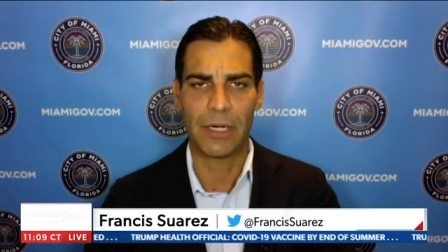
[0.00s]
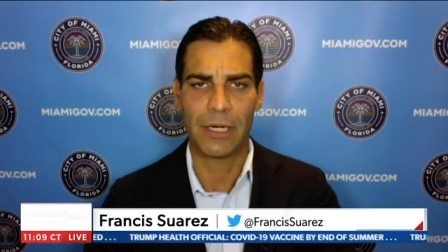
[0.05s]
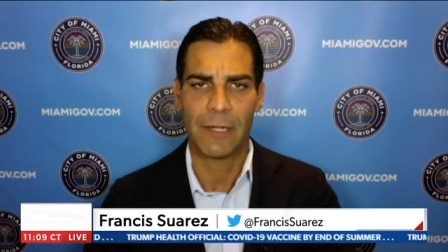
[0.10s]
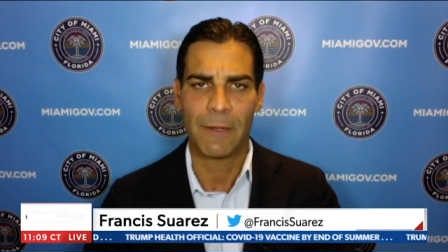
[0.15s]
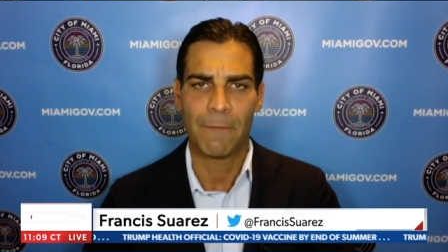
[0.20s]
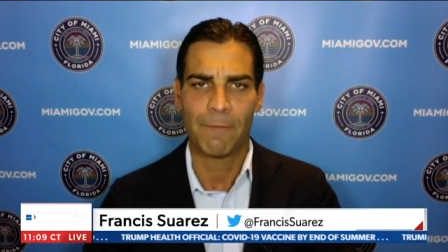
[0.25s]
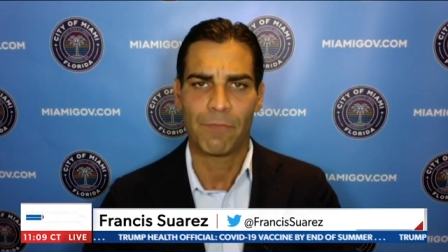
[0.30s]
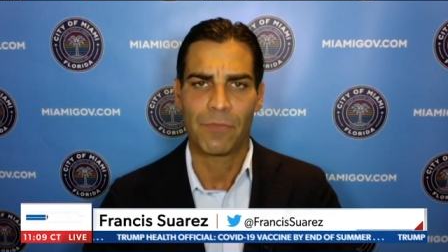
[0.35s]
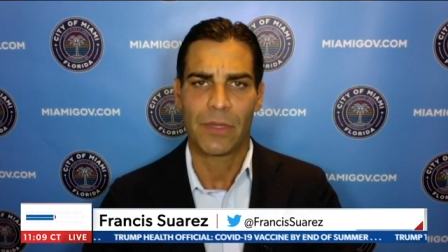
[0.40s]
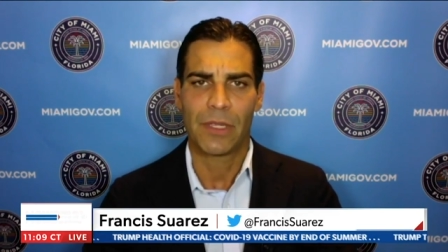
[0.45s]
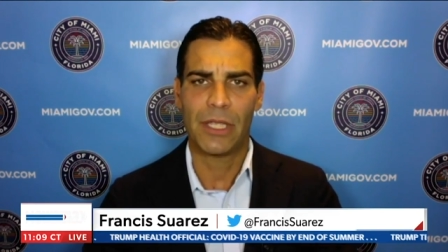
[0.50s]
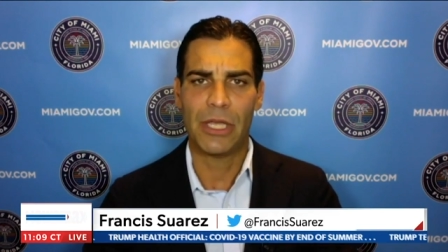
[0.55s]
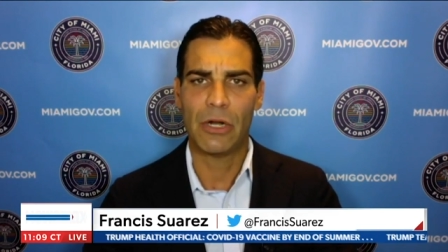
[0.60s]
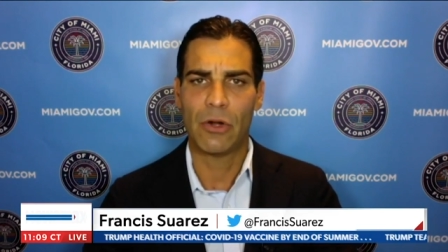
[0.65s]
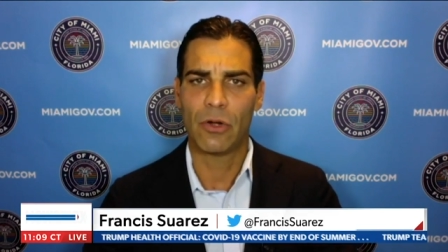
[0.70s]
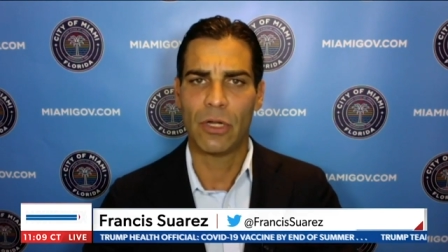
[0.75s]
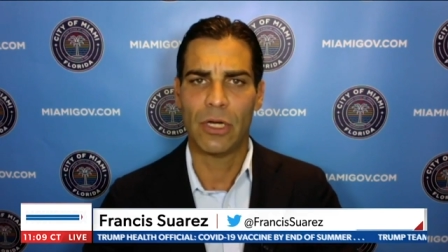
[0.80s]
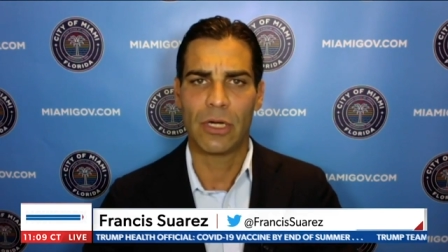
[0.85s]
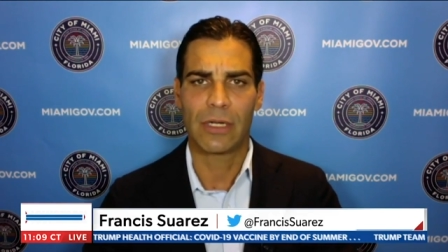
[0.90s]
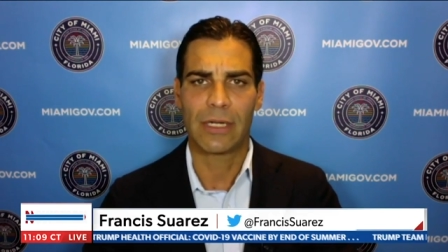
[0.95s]
But you
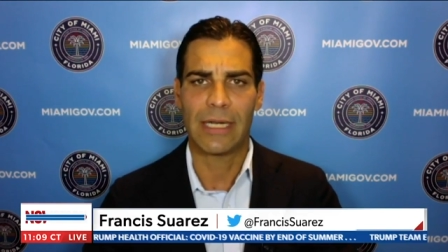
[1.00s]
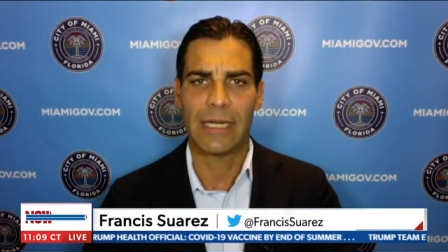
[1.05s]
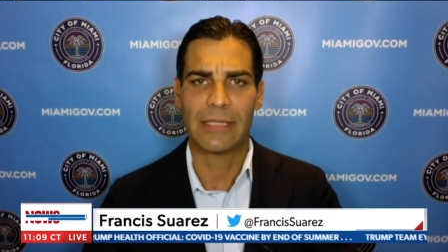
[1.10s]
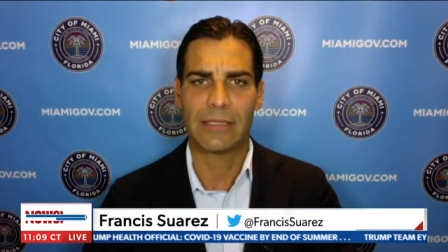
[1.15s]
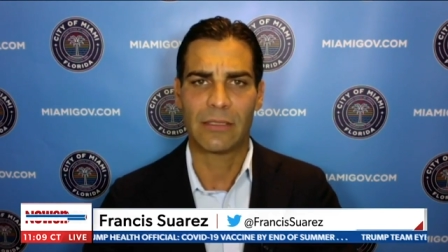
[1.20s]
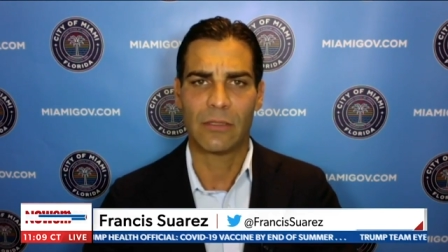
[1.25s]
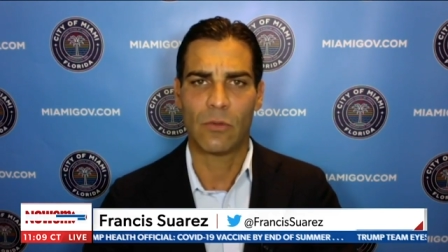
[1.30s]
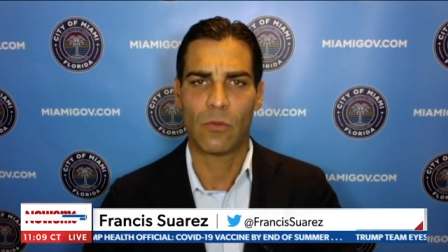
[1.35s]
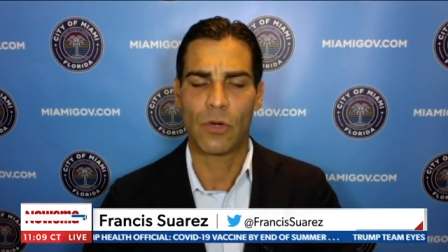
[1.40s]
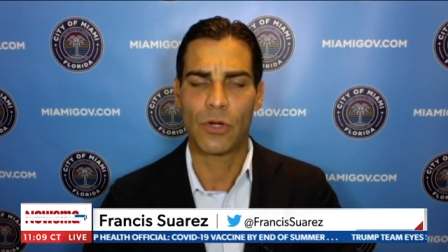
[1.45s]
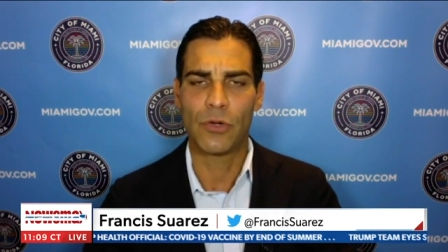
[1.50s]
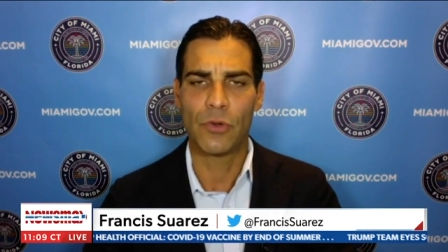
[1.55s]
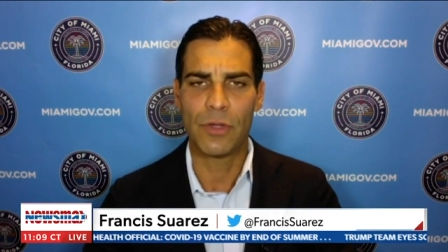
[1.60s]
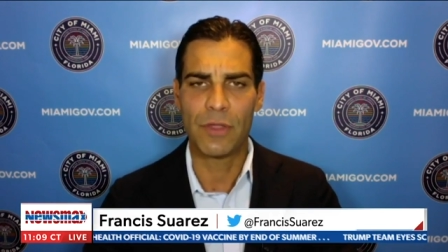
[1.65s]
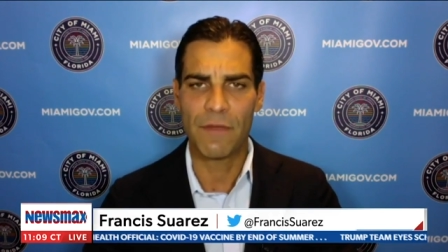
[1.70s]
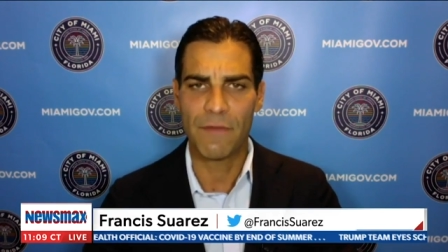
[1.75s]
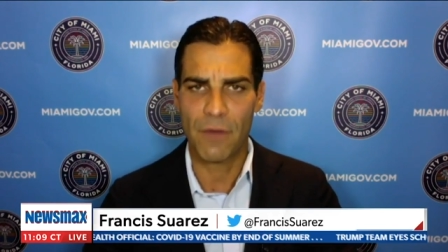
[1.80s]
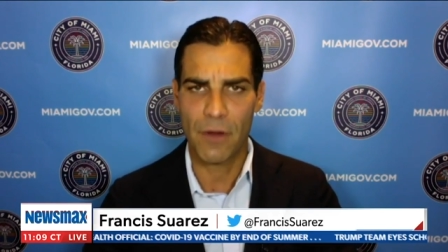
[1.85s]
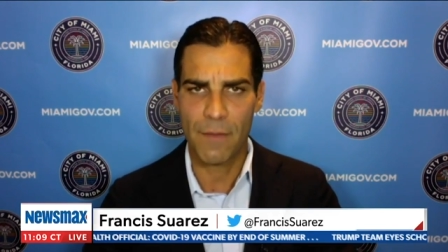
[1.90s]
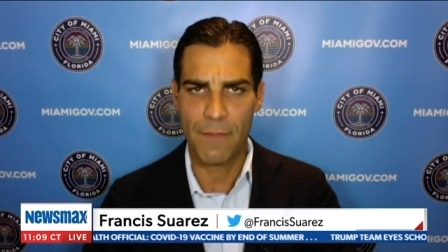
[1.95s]
know, look, it's we're
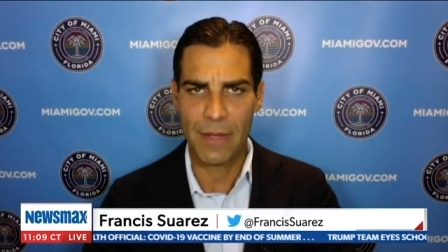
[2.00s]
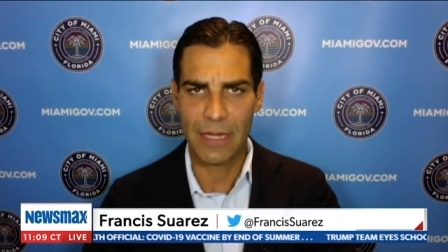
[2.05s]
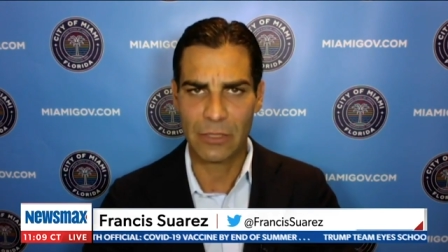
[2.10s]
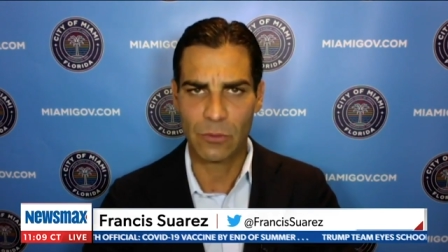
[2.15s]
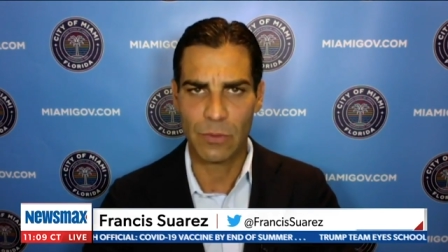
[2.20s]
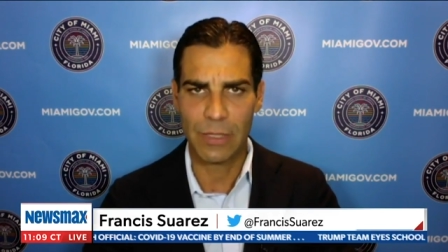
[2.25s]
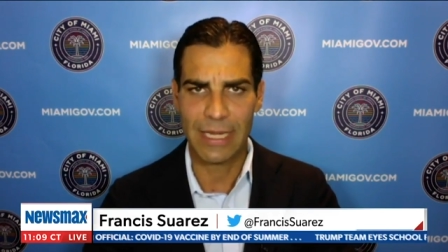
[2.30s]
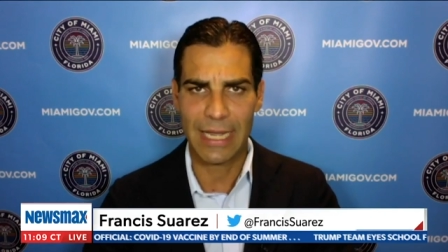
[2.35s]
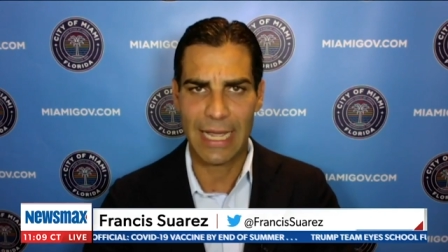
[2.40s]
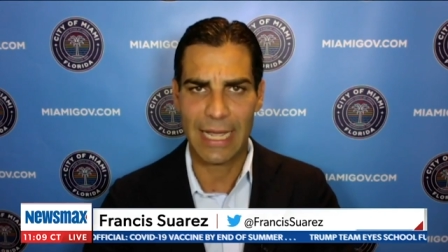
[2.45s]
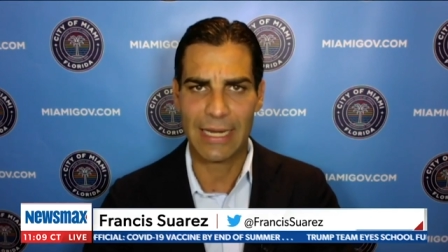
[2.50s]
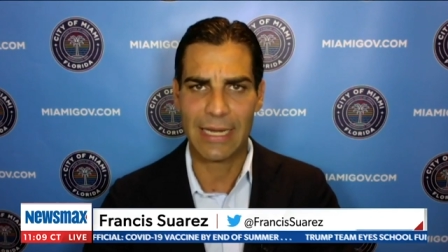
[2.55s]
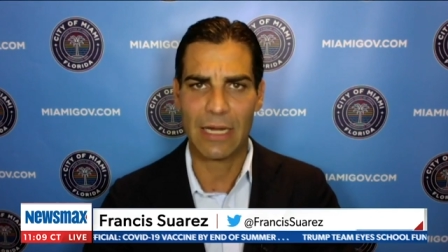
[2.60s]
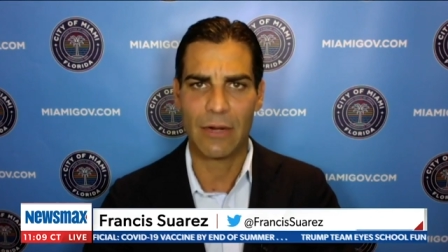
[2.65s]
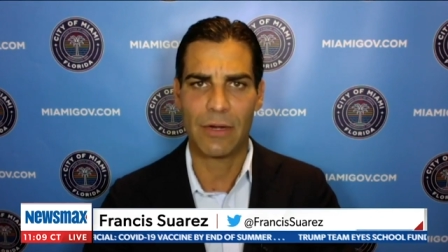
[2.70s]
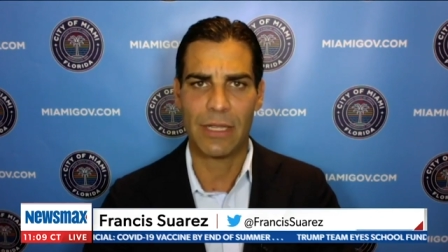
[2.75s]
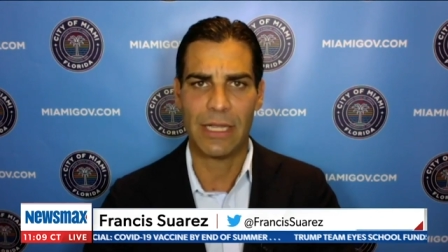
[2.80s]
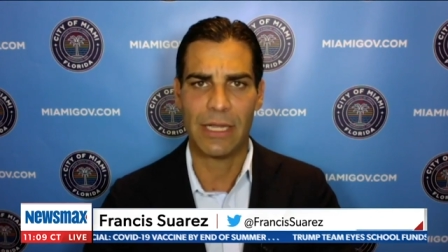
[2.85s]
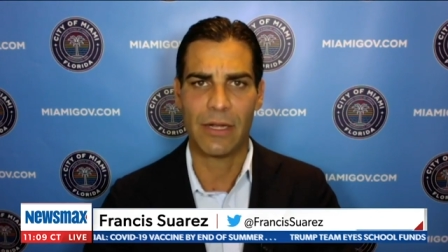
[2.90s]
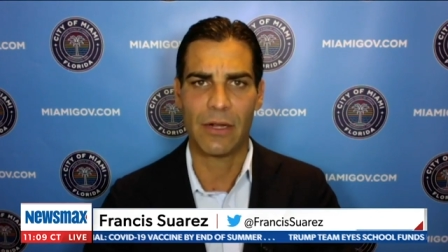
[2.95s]
doing the very best we can
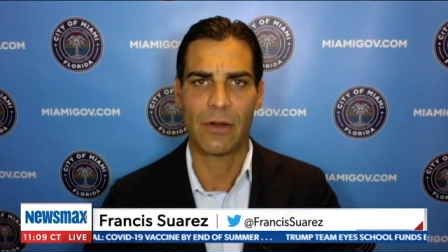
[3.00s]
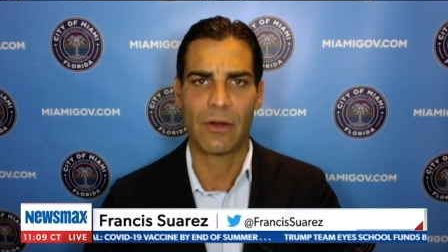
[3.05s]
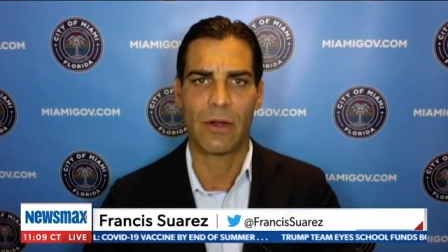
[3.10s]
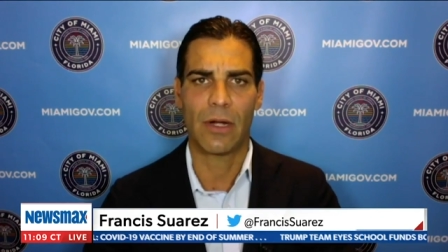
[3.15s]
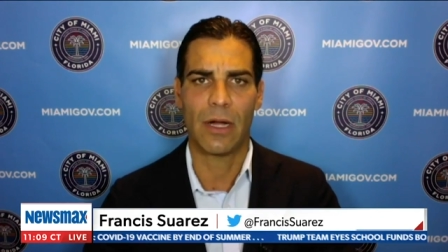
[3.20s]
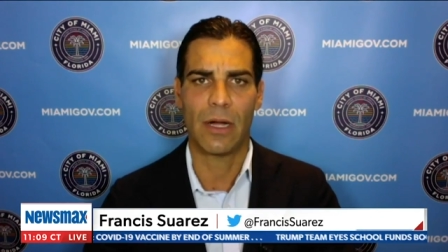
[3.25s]
down here.